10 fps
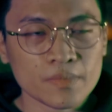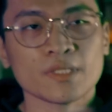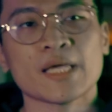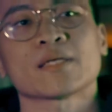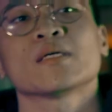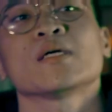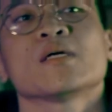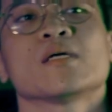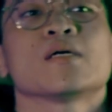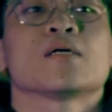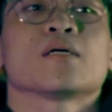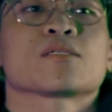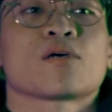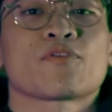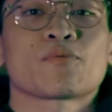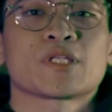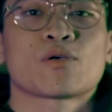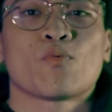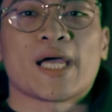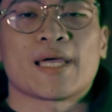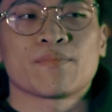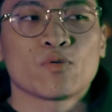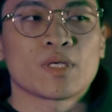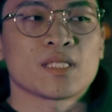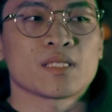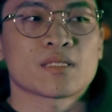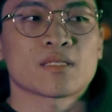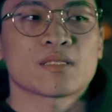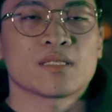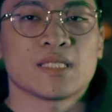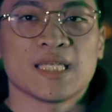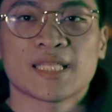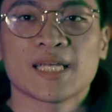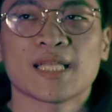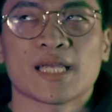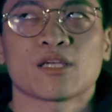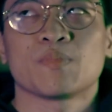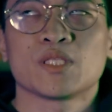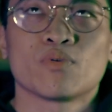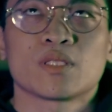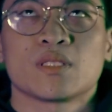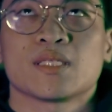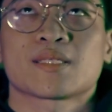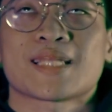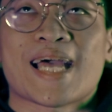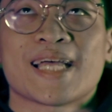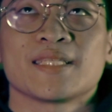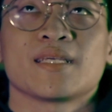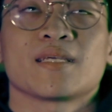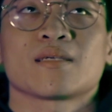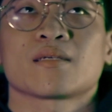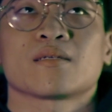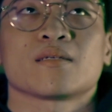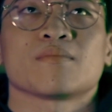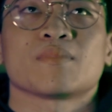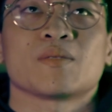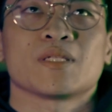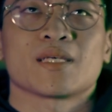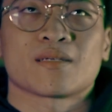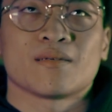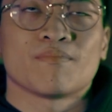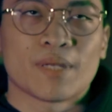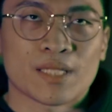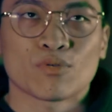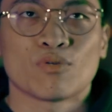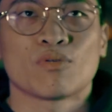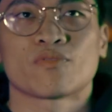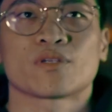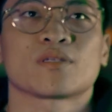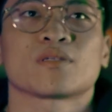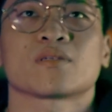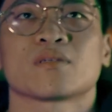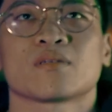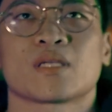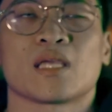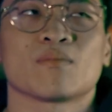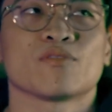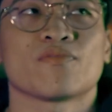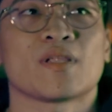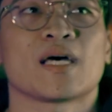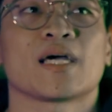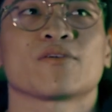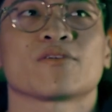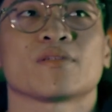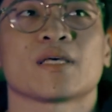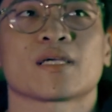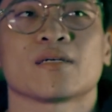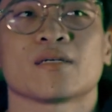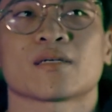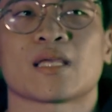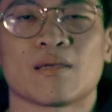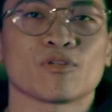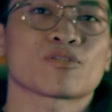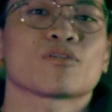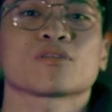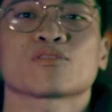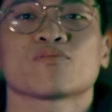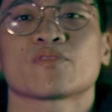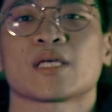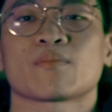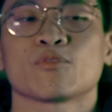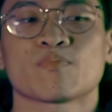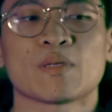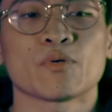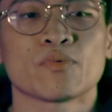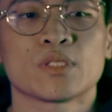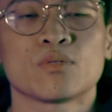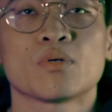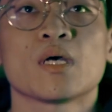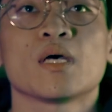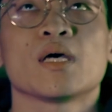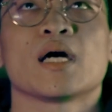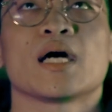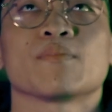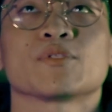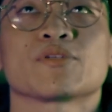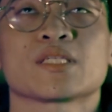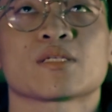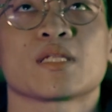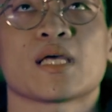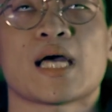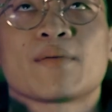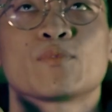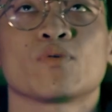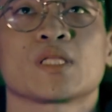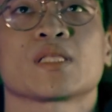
Okay, so if you're wondering why I'm doing this seated, I could be doing these standing, maybe like a bent over cable fly or like a cable crossover like most people would do. The reason I'm doing